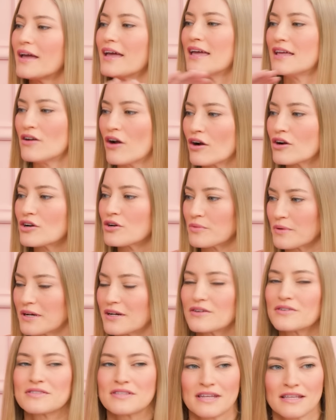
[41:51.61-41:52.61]
in our
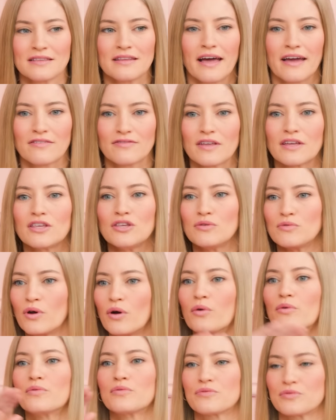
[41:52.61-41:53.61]
careers and in life, like you
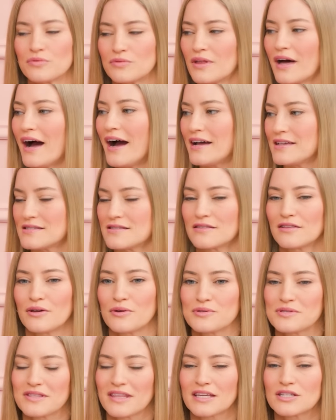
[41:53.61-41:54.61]
go through the highs and
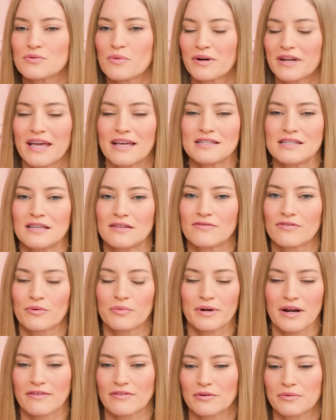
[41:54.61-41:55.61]
lows, and like 2018 for
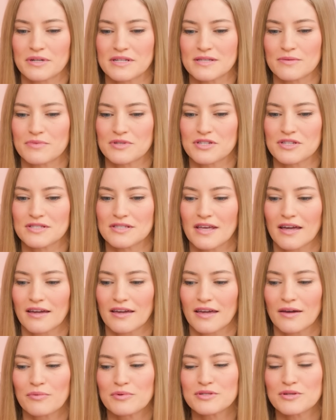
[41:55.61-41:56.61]
whatever reason was just like,
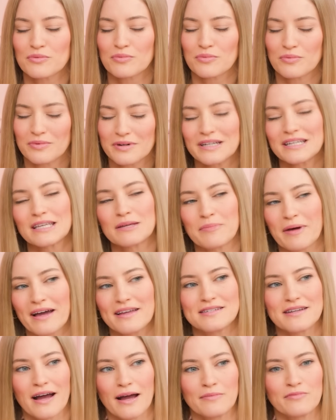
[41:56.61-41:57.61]
it was a really
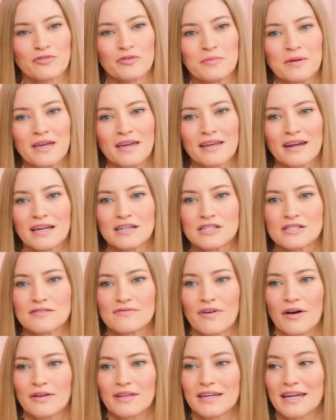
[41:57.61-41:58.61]
bad time for me, and I just
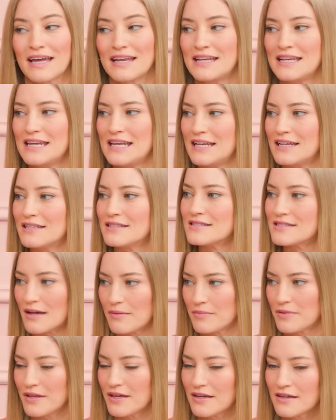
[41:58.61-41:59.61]
felt like I needed
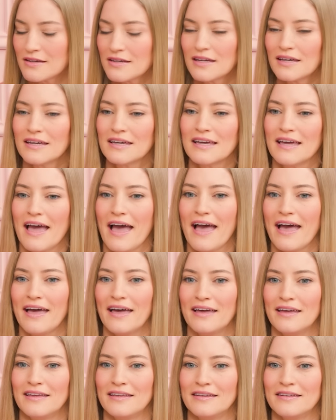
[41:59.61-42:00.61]
something,
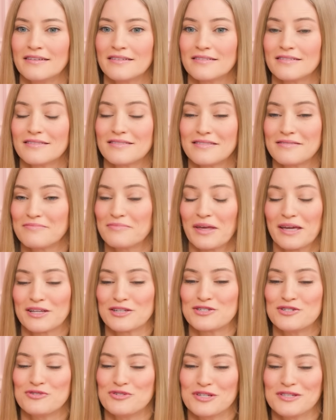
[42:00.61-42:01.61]
and like
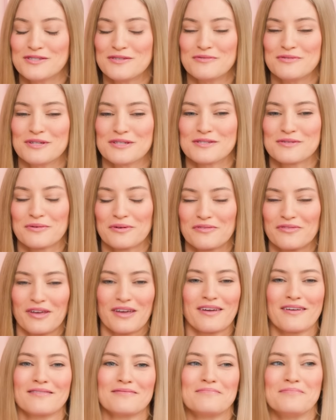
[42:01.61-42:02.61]
jiu-jitsu just sort of
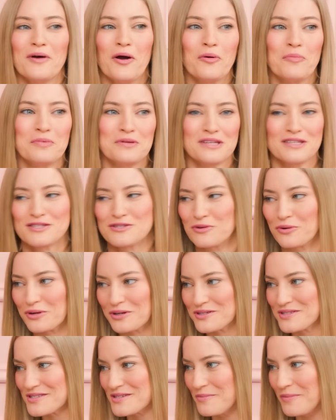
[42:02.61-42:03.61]
like opened its
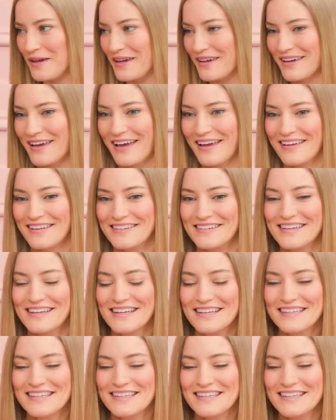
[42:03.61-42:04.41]
doors to me. And